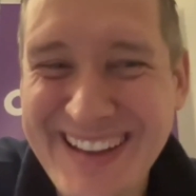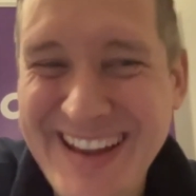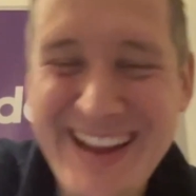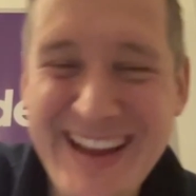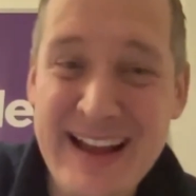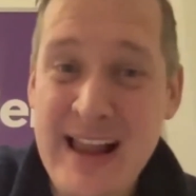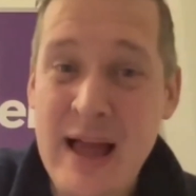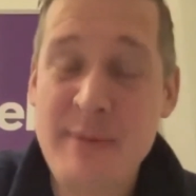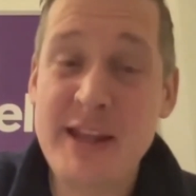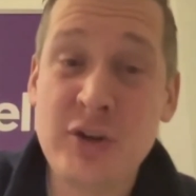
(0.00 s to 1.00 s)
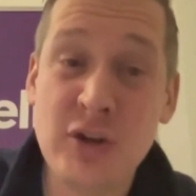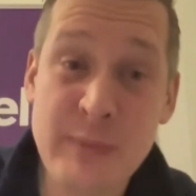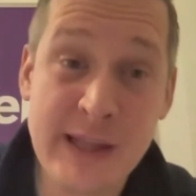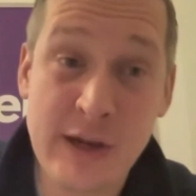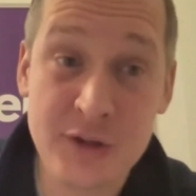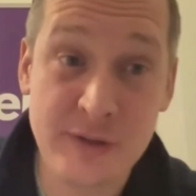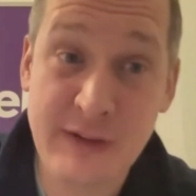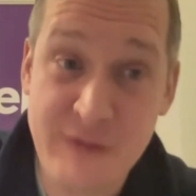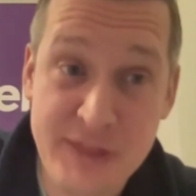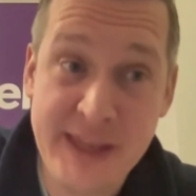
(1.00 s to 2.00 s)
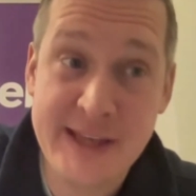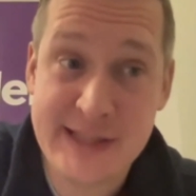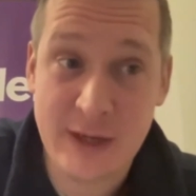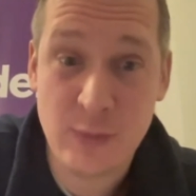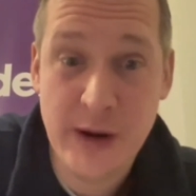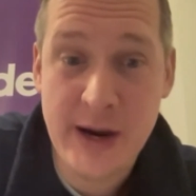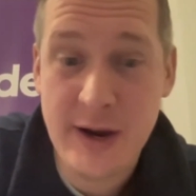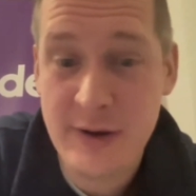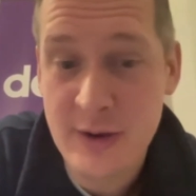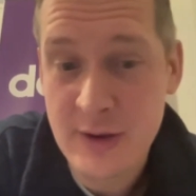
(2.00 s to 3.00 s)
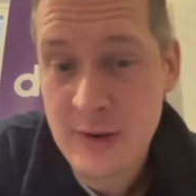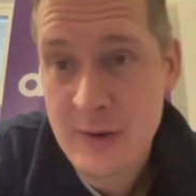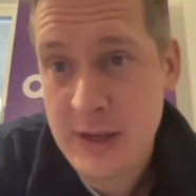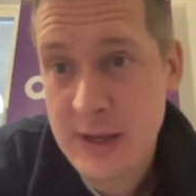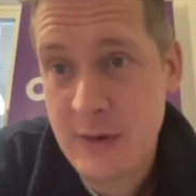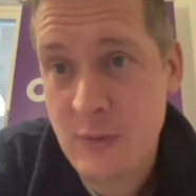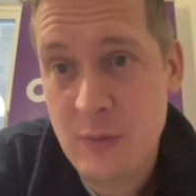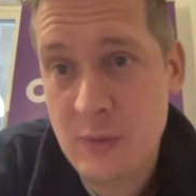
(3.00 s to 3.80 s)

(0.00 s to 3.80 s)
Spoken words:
I mean, it could mean a lot of different things, like where the